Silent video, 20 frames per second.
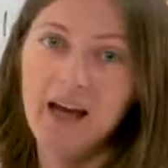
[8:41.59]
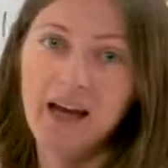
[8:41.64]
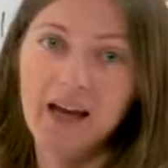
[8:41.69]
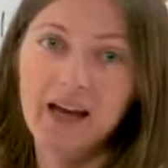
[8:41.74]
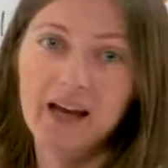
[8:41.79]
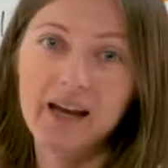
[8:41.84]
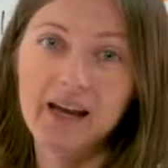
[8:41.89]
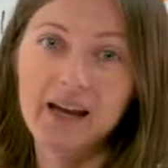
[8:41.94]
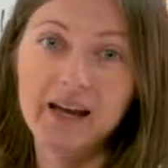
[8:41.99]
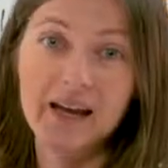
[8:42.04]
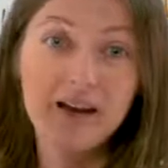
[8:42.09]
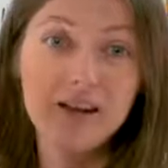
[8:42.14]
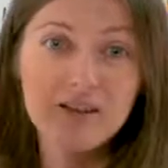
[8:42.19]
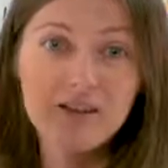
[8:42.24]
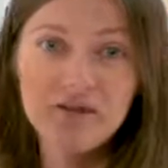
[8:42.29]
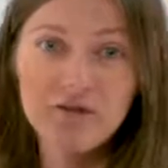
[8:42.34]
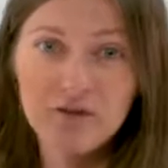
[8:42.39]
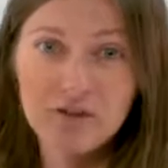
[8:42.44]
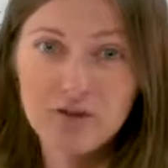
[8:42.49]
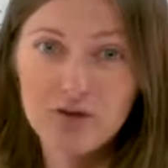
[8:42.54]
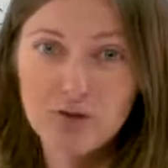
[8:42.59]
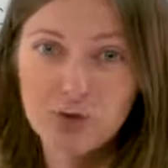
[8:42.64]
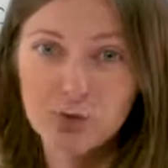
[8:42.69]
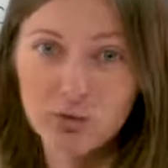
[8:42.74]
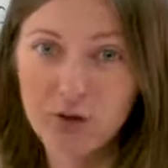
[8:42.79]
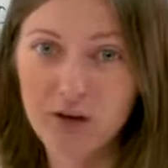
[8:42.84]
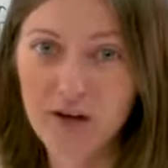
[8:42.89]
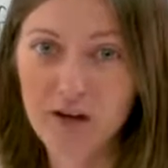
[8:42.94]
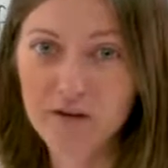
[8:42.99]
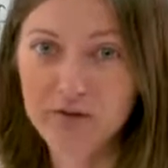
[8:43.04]
an
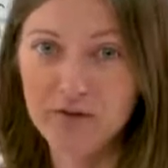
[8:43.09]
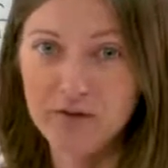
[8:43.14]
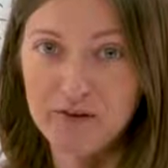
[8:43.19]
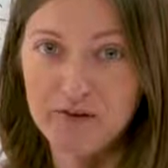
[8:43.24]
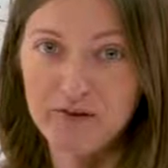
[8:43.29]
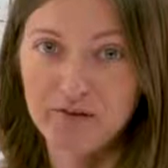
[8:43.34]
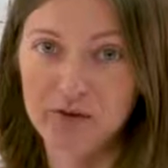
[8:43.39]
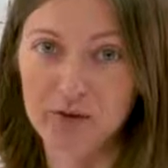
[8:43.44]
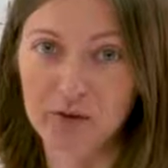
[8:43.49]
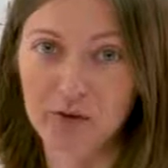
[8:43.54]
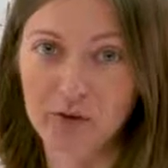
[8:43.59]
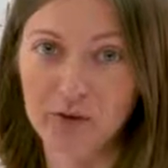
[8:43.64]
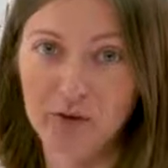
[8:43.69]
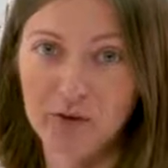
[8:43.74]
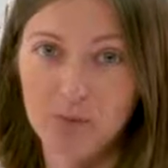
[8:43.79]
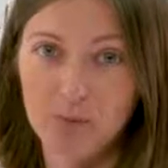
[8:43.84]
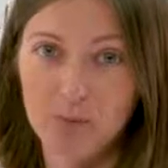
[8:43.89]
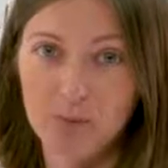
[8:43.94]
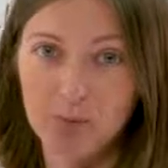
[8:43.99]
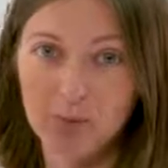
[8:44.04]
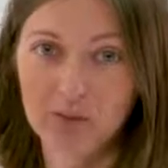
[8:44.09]
unofficial cover for your